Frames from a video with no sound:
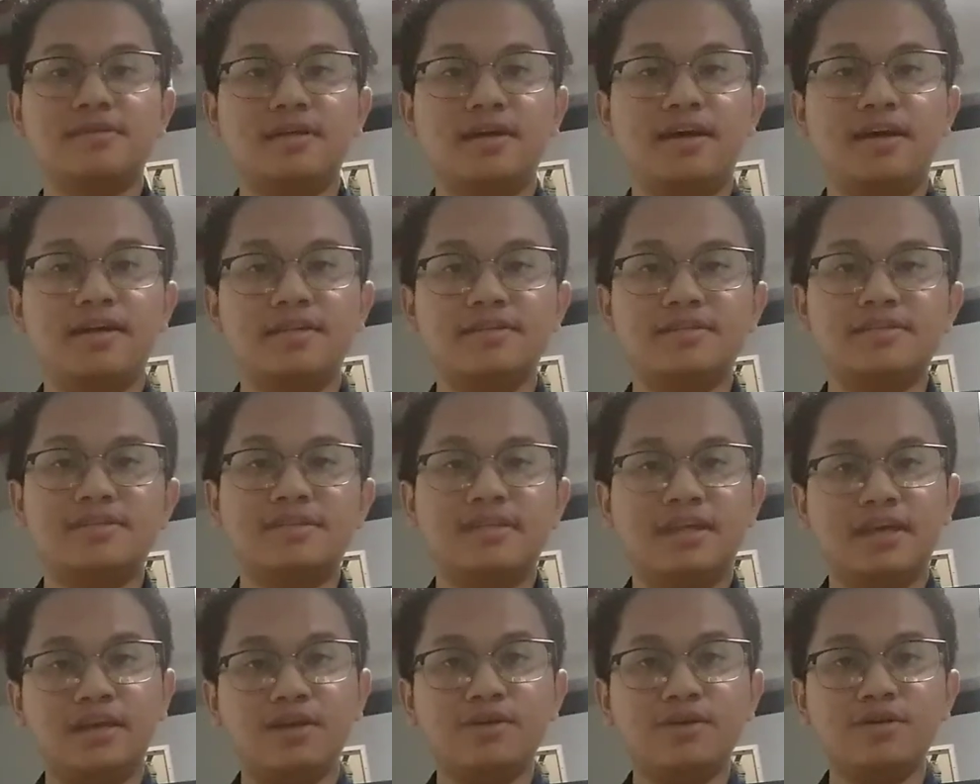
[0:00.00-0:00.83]
And
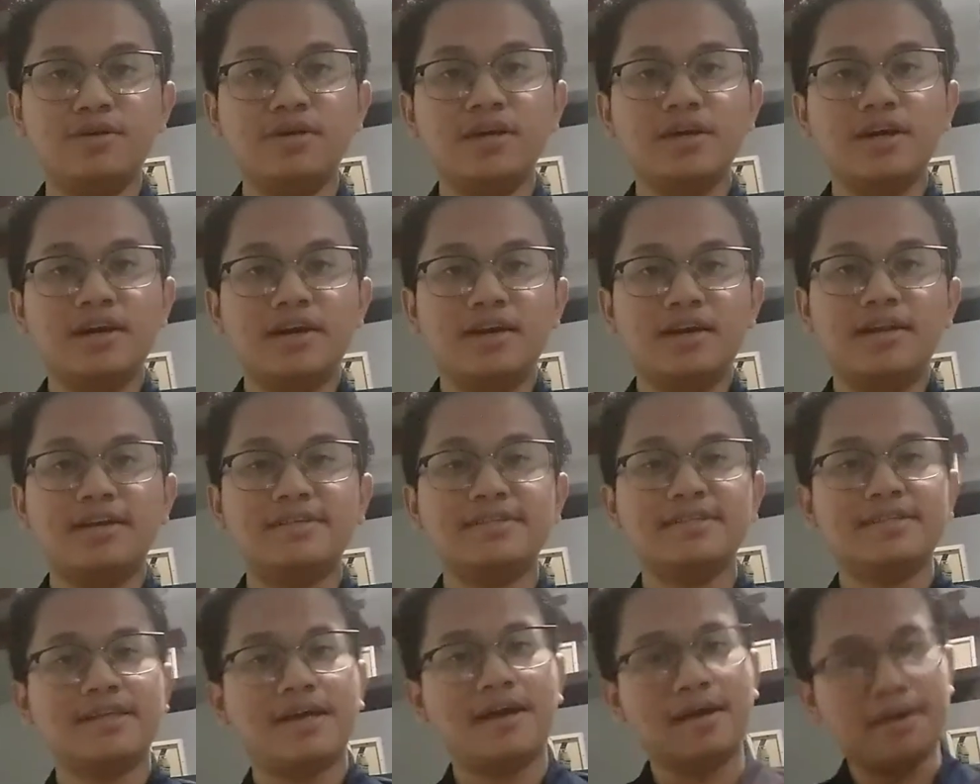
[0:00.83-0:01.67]
see you
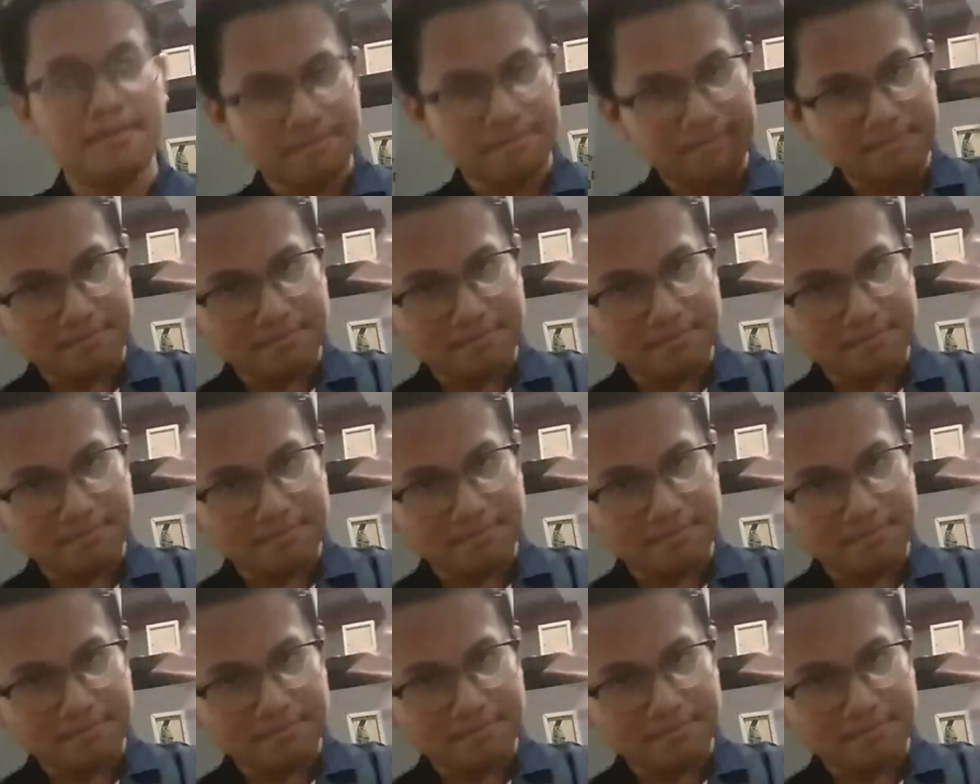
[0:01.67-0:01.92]
next time.